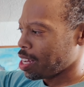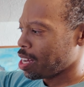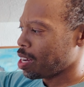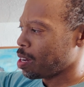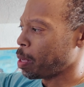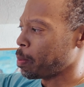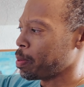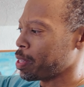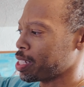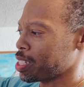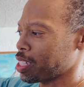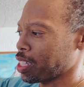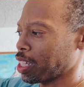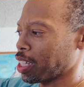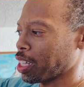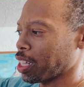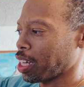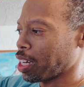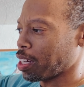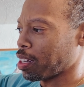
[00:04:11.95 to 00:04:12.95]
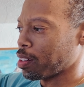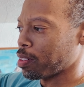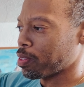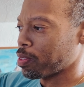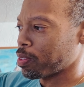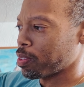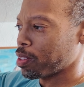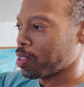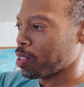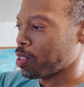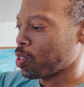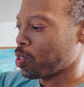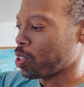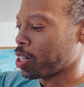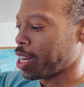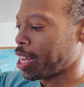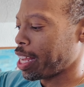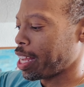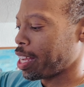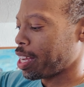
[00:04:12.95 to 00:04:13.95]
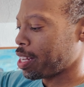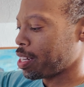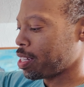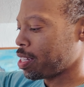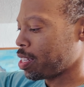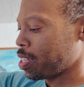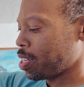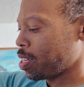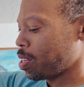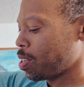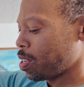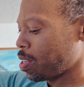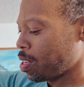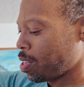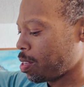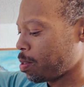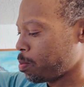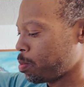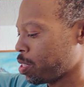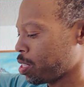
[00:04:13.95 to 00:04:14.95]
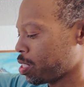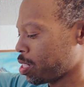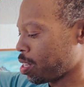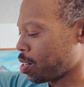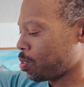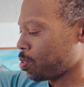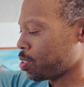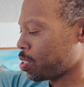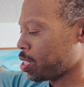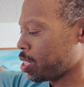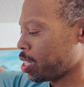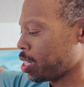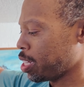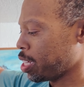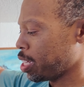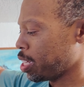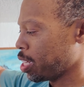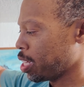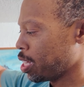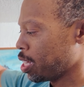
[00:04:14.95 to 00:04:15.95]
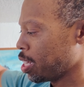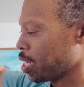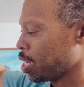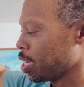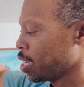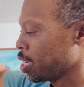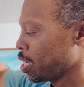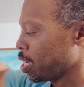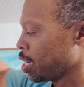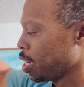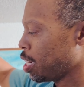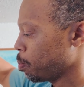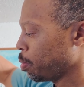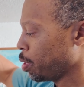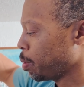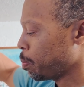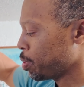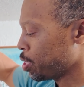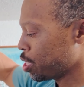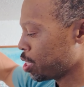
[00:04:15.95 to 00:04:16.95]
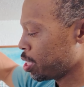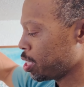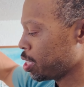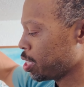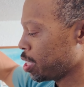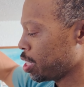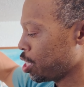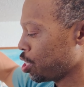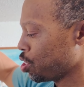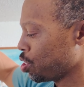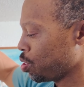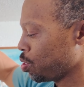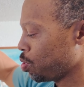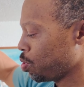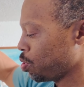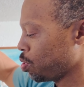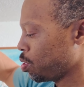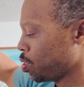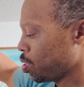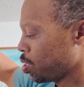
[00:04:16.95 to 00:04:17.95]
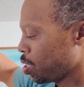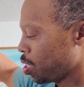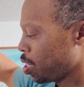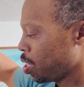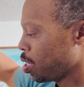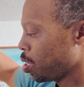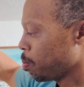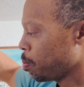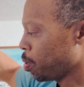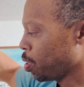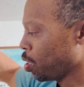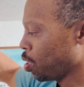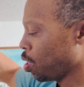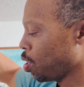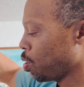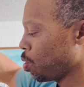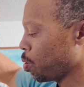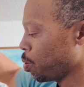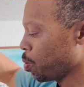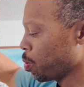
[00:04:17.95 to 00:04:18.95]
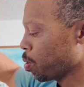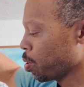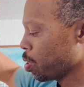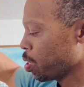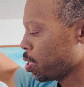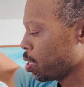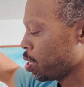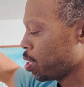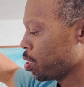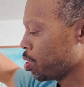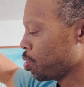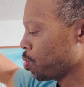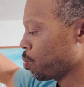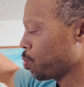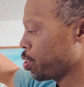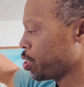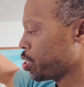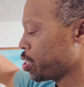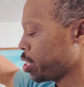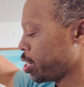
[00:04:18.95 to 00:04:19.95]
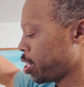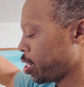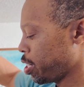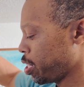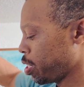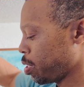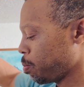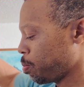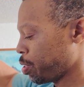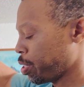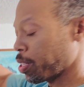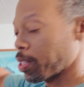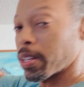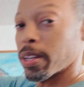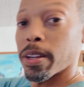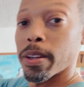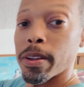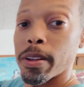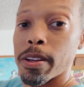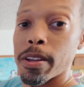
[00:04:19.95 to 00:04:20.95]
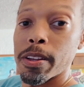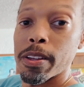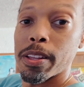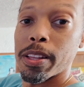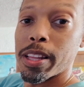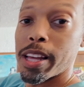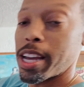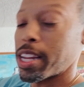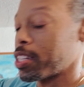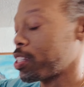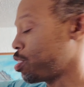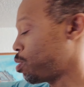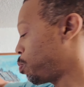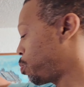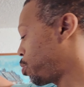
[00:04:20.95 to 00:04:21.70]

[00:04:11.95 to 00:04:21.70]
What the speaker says: Maybe it's a glove on a hand, because I don't see any blemishes and issues below the wrist area, but that is